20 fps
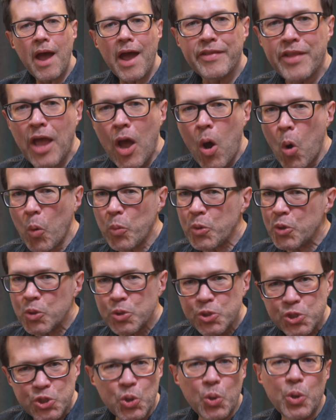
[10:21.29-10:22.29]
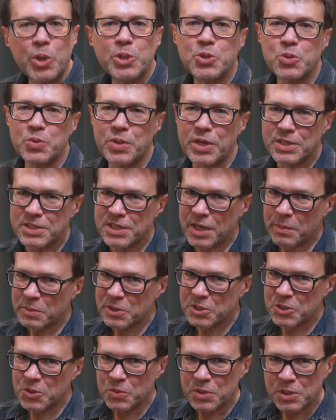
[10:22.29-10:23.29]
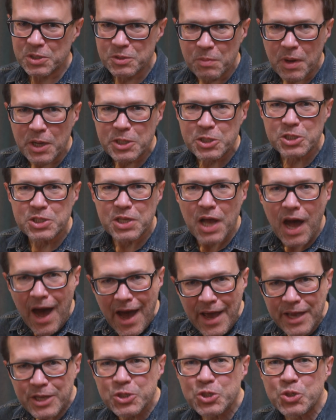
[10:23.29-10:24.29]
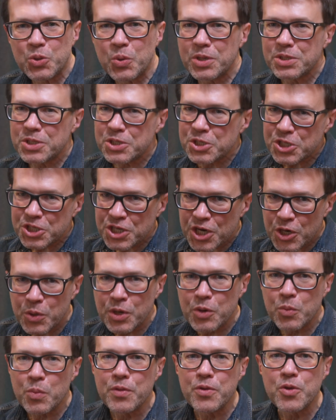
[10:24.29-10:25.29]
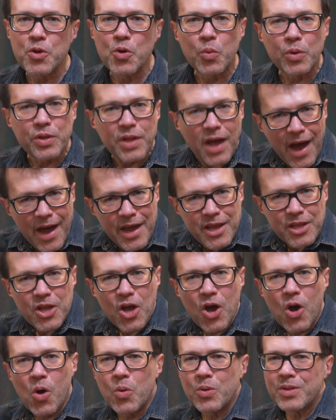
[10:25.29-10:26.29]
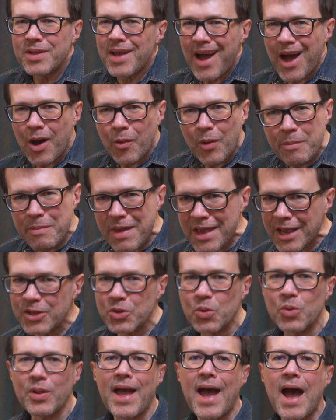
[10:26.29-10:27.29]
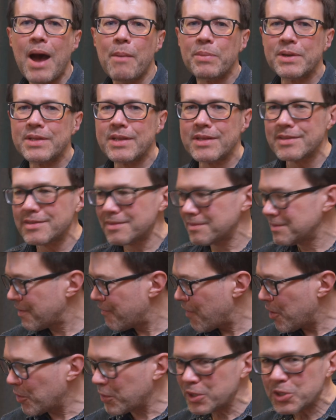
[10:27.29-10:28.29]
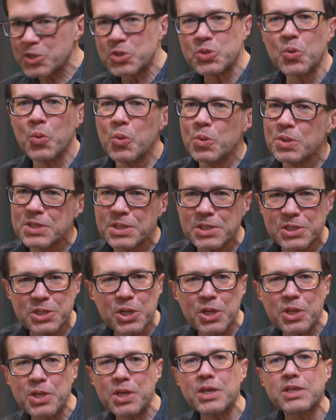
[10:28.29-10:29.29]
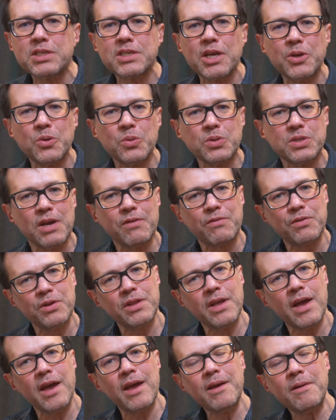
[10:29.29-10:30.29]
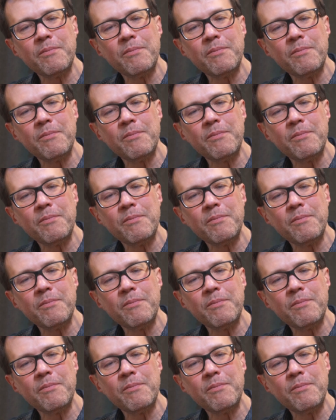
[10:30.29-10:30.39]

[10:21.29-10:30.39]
And I hope you enjoyed today's episode as much as I enjoyed sharing with you what I know and how I make it all happen and the various tools and techniques I use every day.